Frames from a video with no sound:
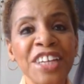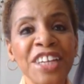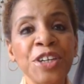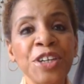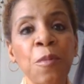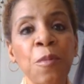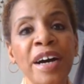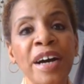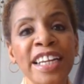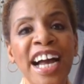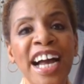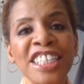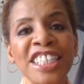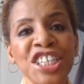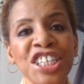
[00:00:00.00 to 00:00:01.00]
And you know,
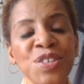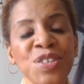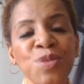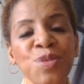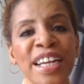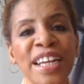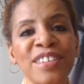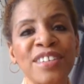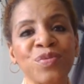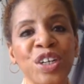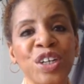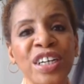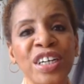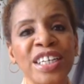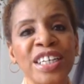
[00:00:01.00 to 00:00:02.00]
Bonnie, I just read a
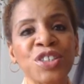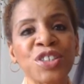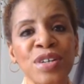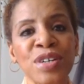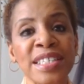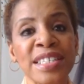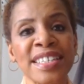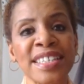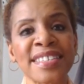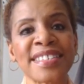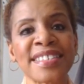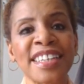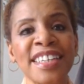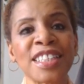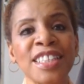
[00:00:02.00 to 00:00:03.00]
very interesting
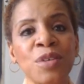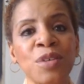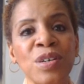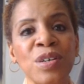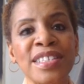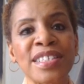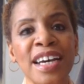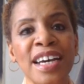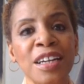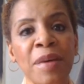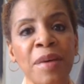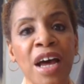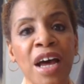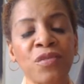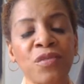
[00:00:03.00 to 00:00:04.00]
study that was done
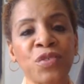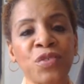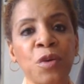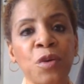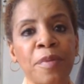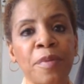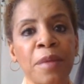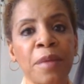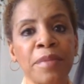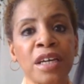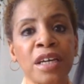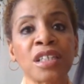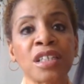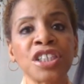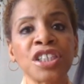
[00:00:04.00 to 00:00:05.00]
about vote by
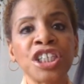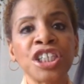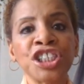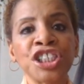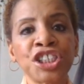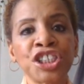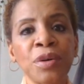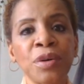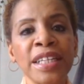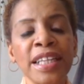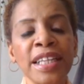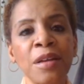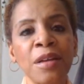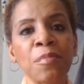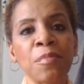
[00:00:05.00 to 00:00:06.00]
mail
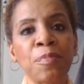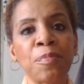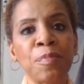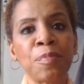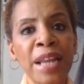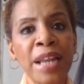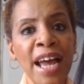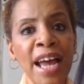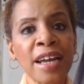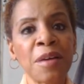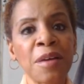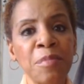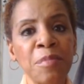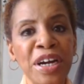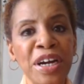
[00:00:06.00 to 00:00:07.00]
showing that
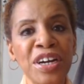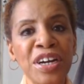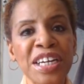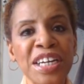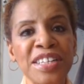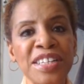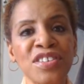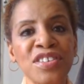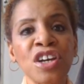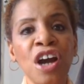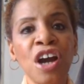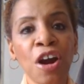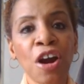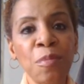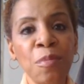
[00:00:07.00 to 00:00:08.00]
Black Americans
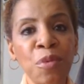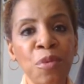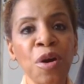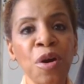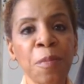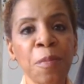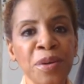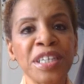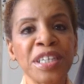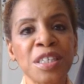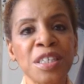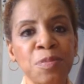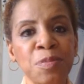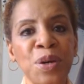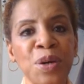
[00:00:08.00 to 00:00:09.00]
are more
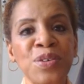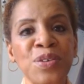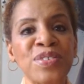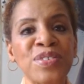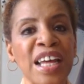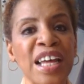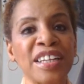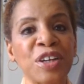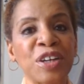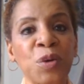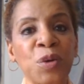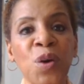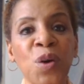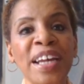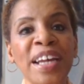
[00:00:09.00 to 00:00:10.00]
predisposed than
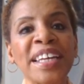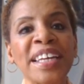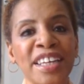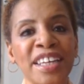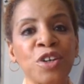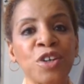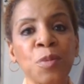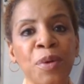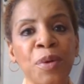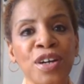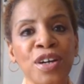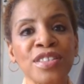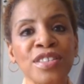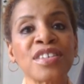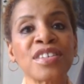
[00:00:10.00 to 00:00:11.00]
their white
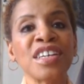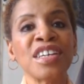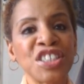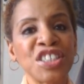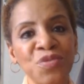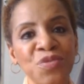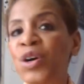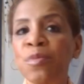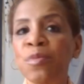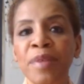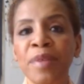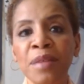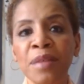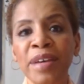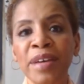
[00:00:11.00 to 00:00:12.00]
counterparts to
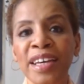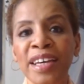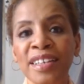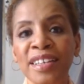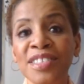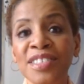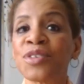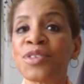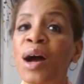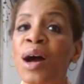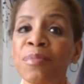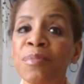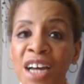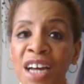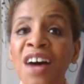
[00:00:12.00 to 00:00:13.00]
vote by mail. And so
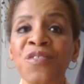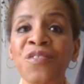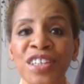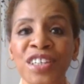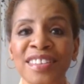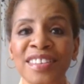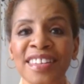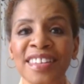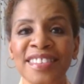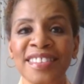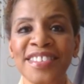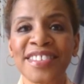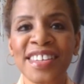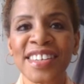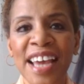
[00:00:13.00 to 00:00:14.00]
I'm confident that
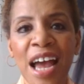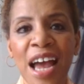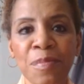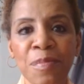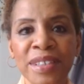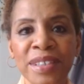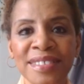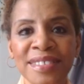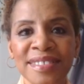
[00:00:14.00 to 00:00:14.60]
this can happen.